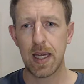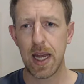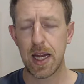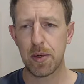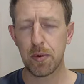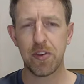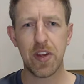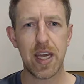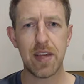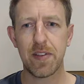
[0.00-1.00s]
And you'll
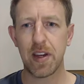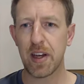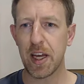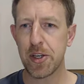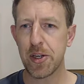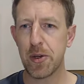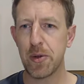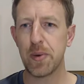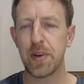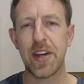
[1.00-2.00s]
see that a
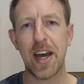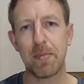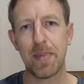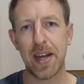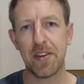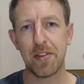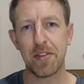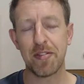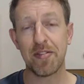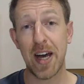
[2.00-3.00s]
new database
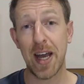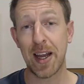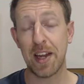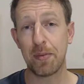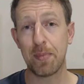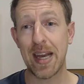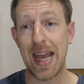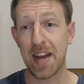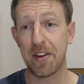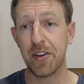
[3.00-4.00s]
file has been
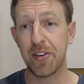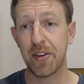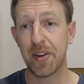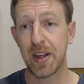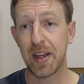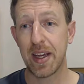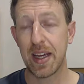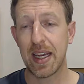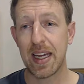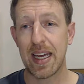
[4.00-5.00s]
added,
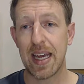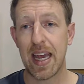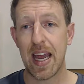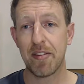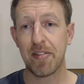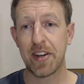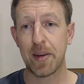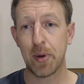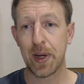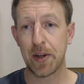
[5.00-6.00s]
and if I
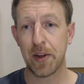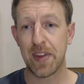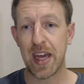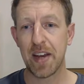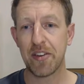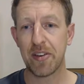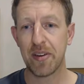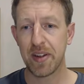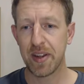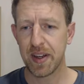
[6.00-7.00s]
double click on that,
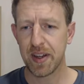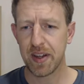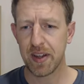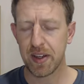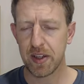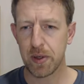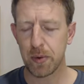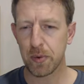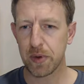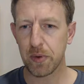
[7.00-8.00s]

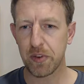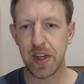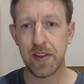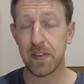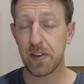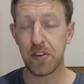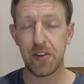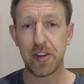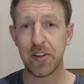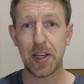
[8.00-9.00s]
you'll see that this has
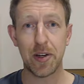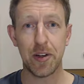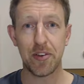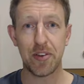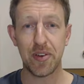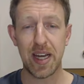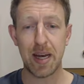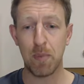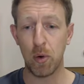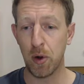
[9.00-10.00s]
actually got
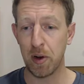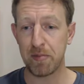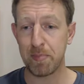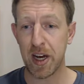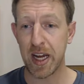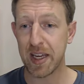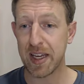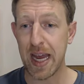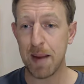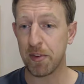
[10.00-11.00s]
all of my
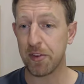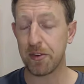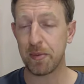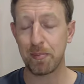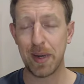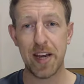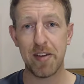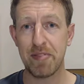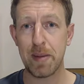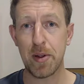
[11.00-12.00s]
games played in
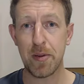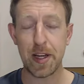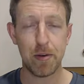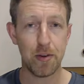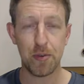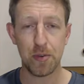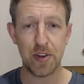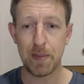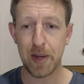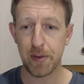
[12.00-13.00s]
February across all
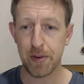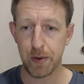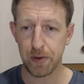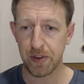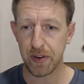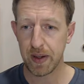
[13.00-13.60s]
time controls.